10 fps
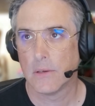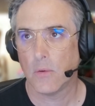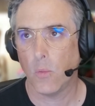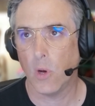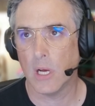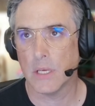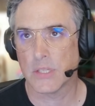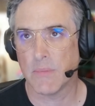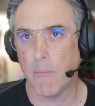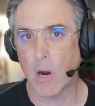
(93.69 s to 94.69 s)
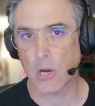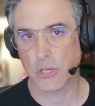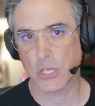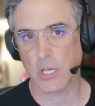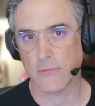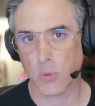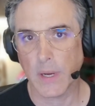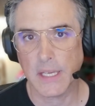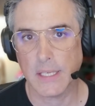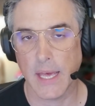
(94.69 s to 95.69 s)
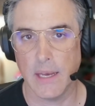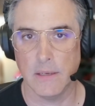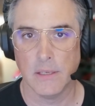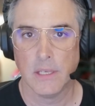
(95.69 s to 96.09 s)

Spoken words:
was March of 2010.